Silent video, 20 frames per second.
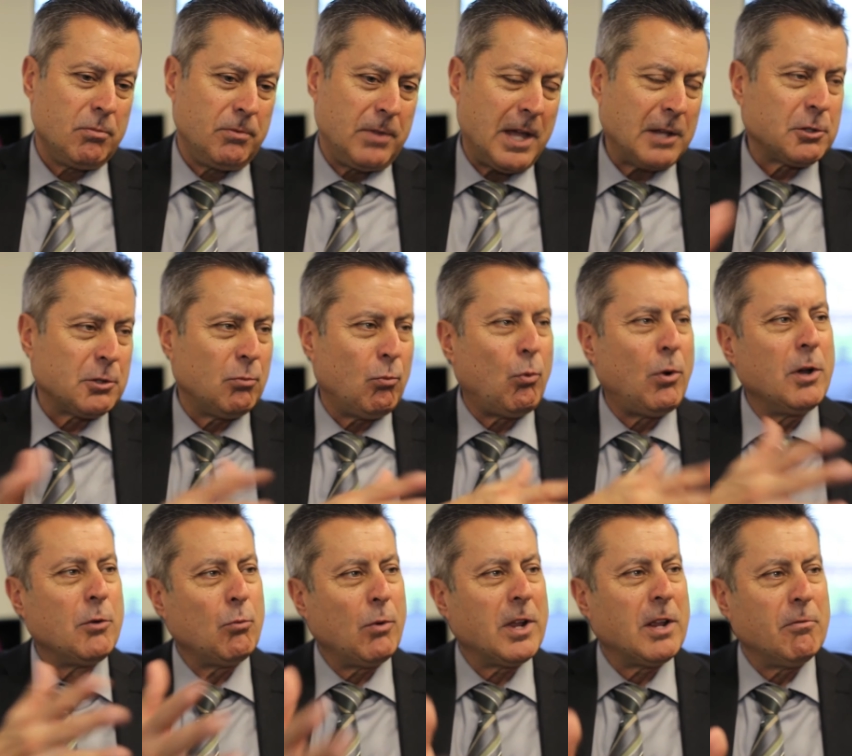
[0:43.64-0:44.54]
that's
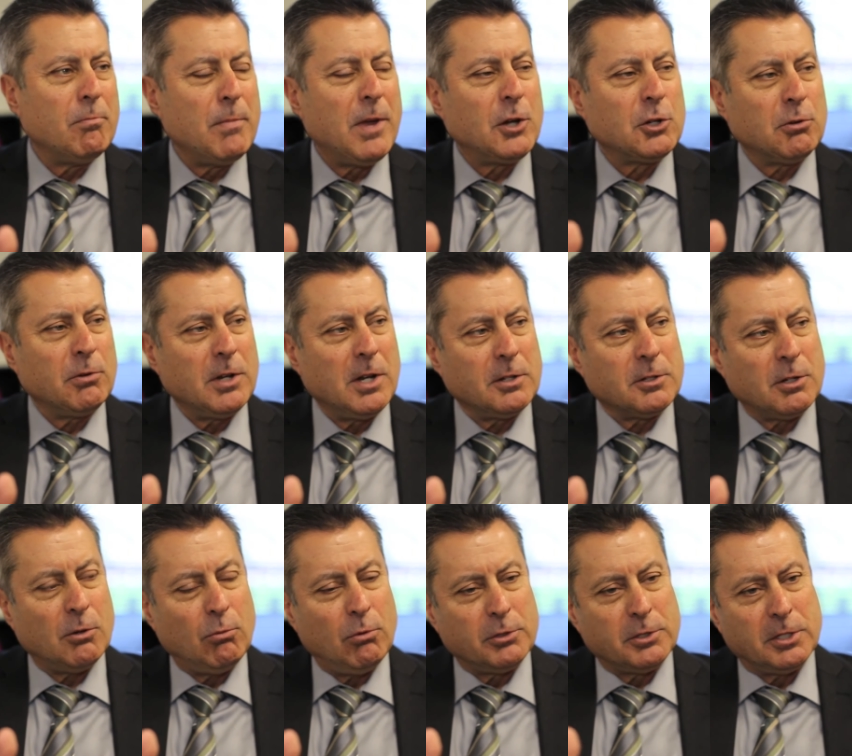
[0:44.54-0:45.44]
one way of measuring it.
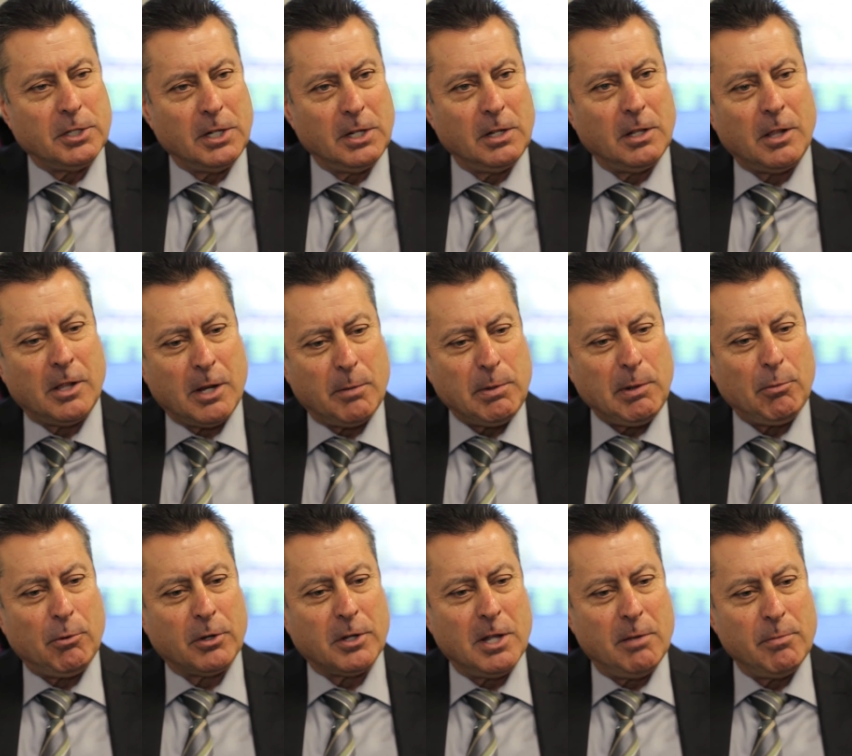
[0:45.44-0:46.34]
So we'll see a lot of
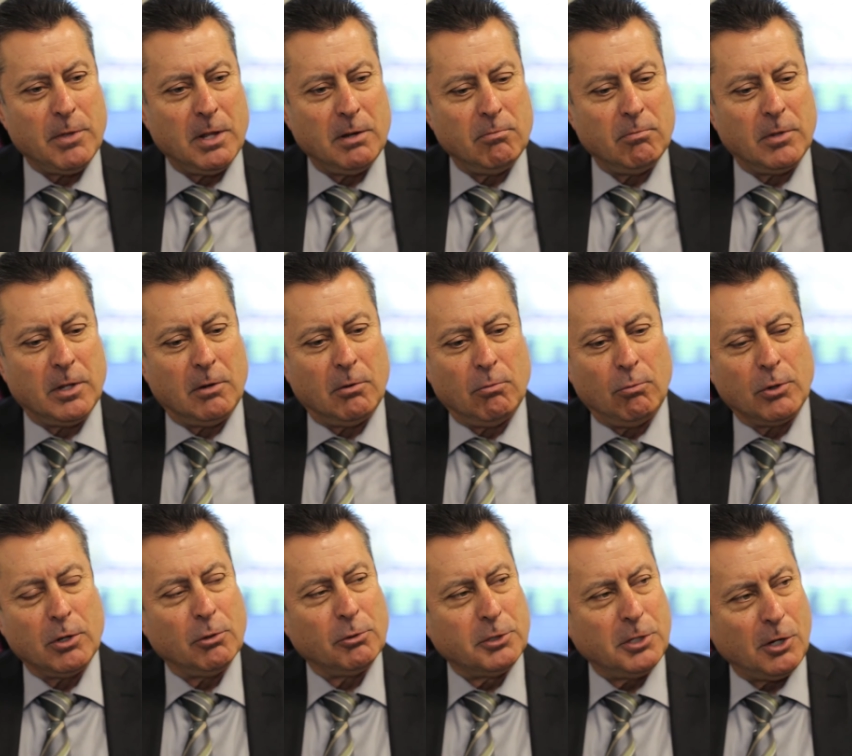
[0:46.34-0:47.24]
people come in, they're
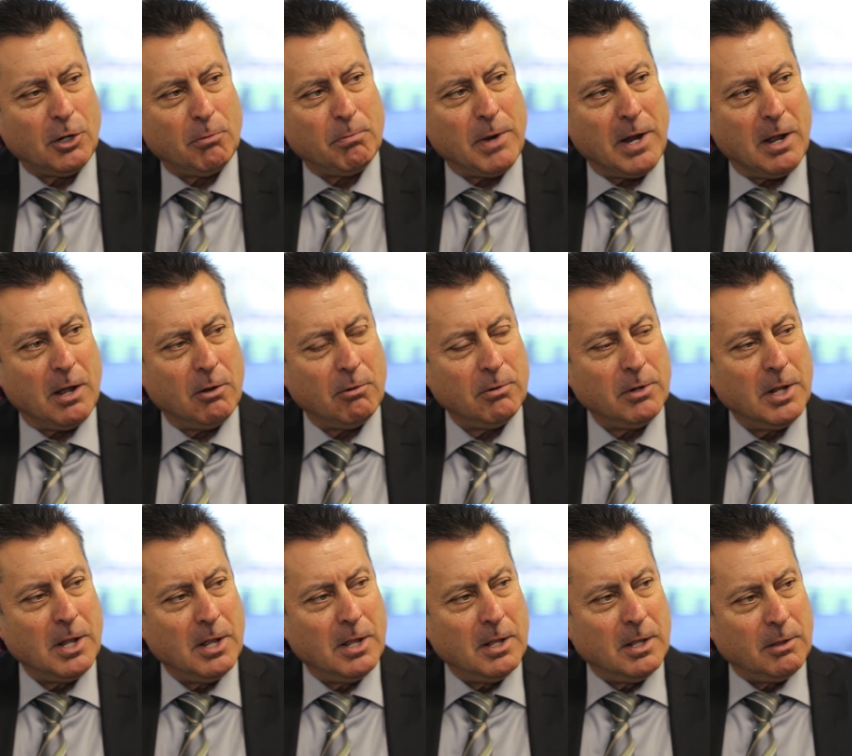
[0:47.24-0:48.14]
wheelchair
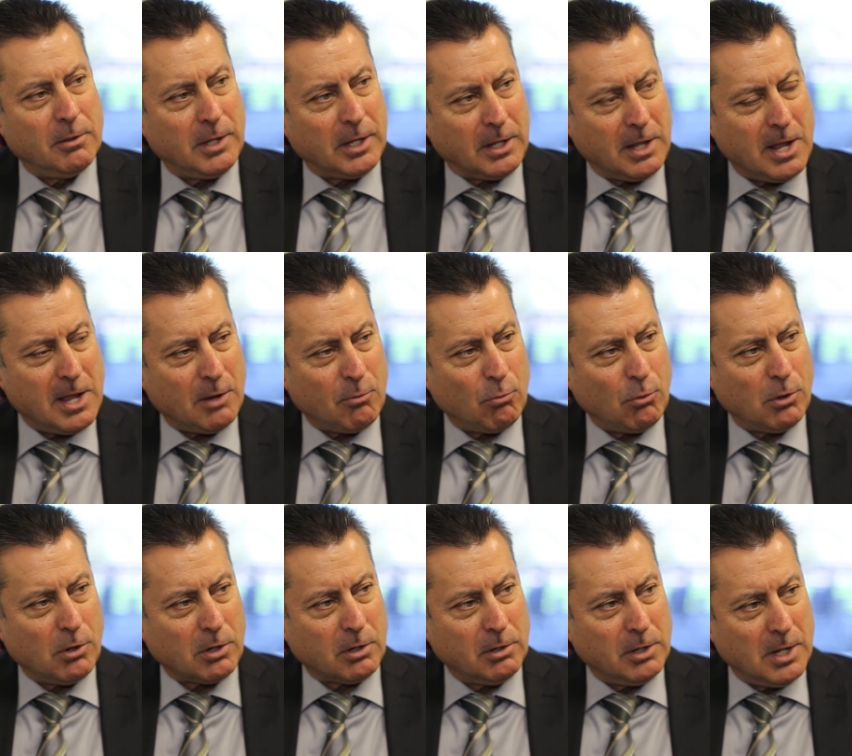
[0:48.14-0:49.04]
bound, they can't
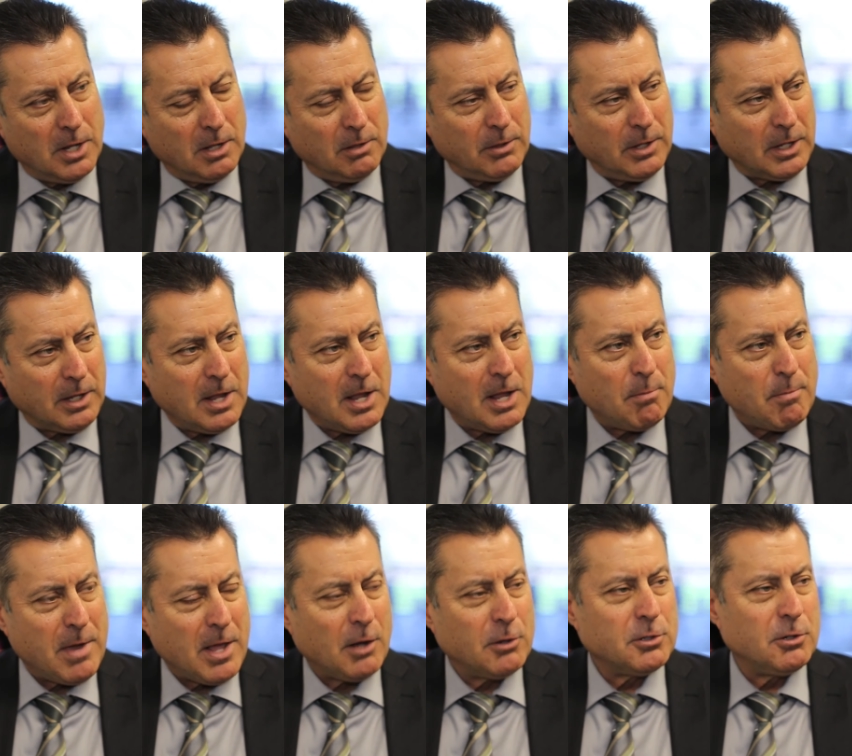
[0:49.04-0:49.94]
work, they can't
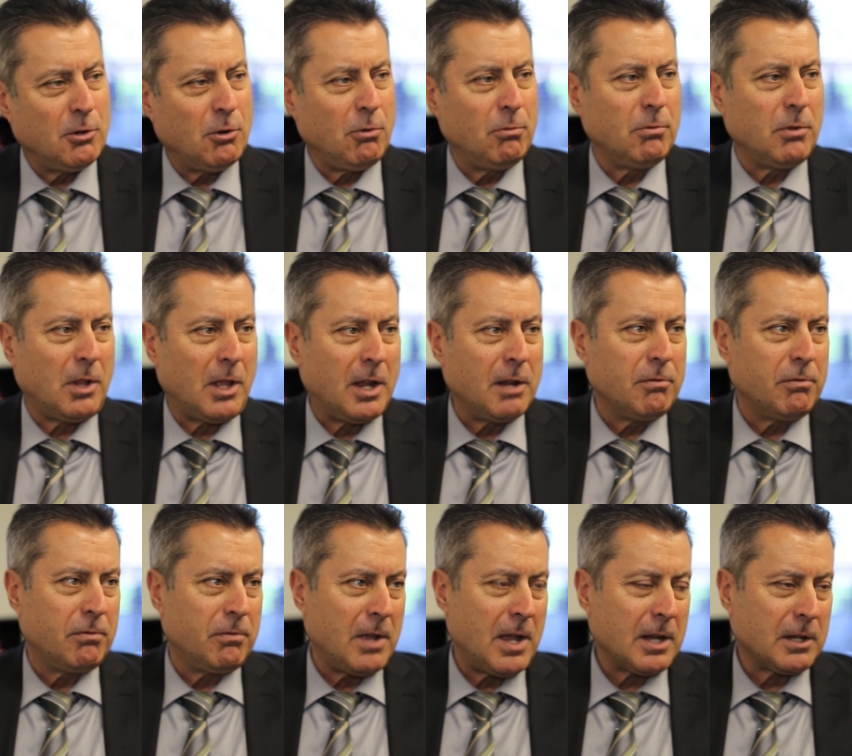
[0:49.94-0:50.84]
manage their own
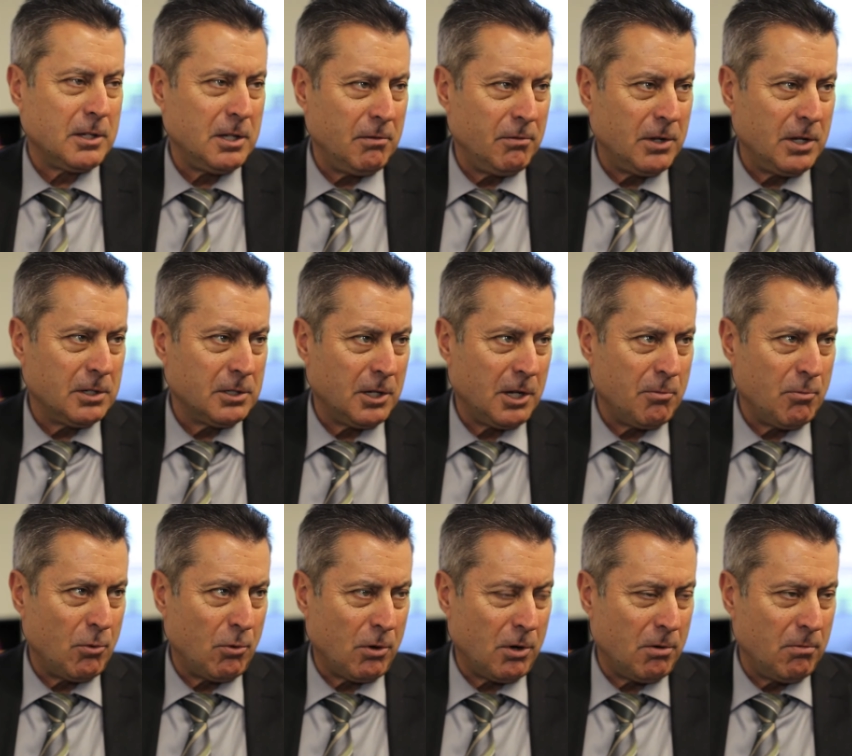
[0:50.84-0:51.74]
life activities
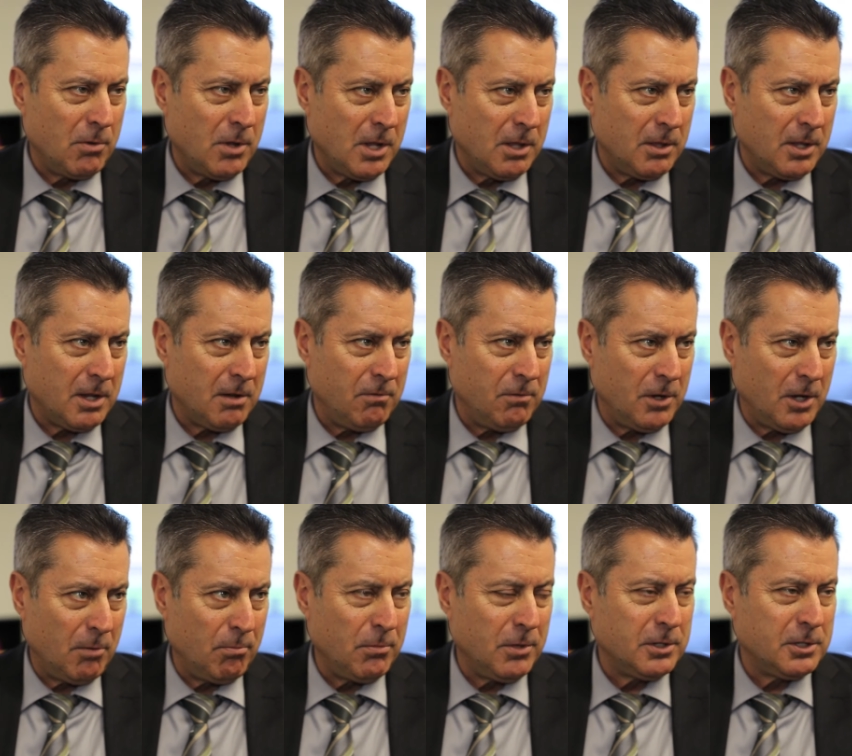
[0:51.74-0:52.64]
anymore, they have
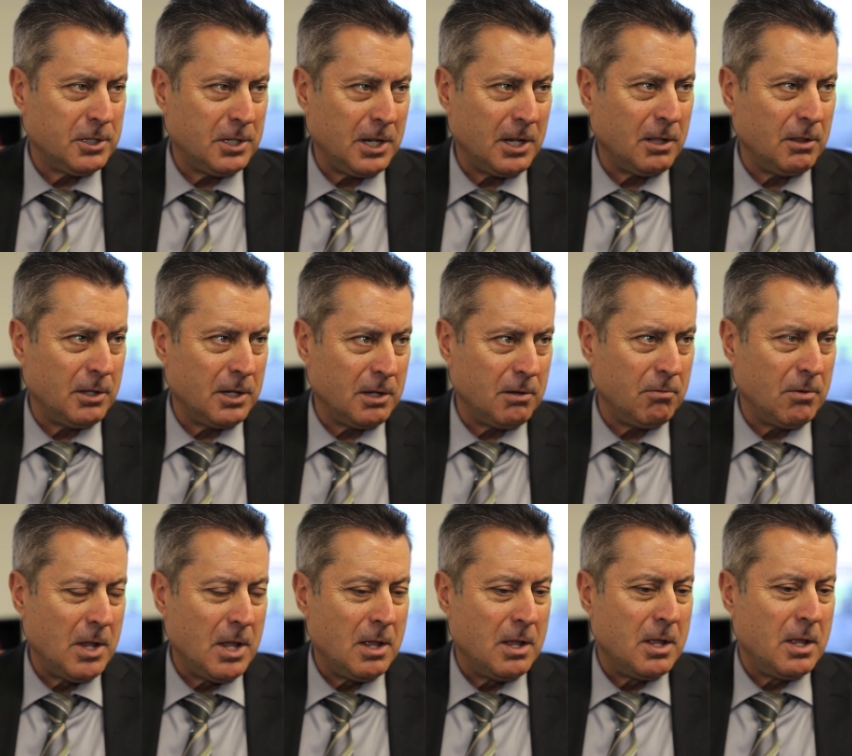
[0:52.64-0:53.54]
numbness,
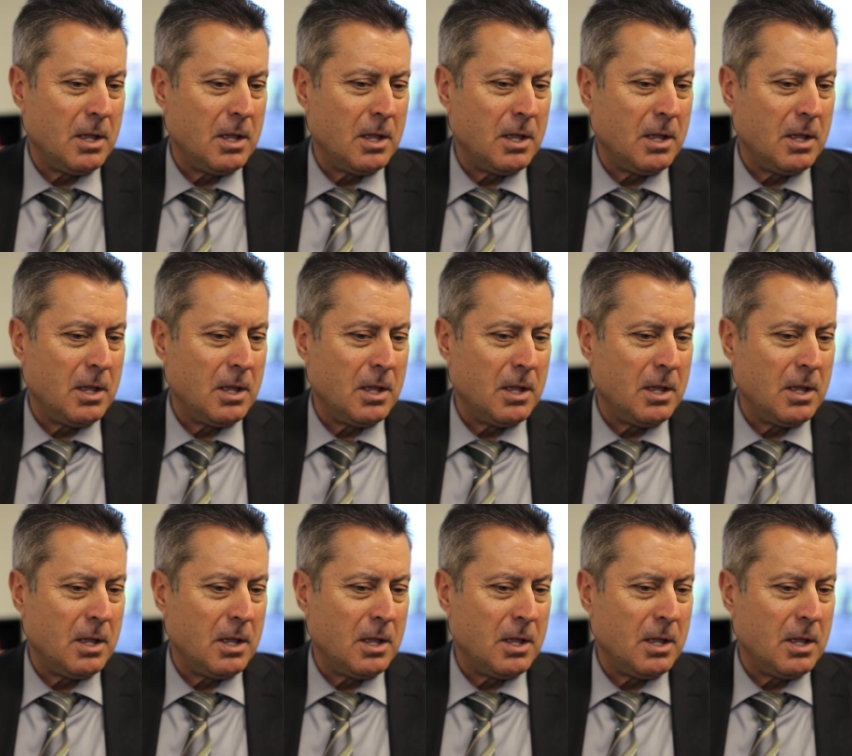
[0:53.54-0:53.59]
tingling,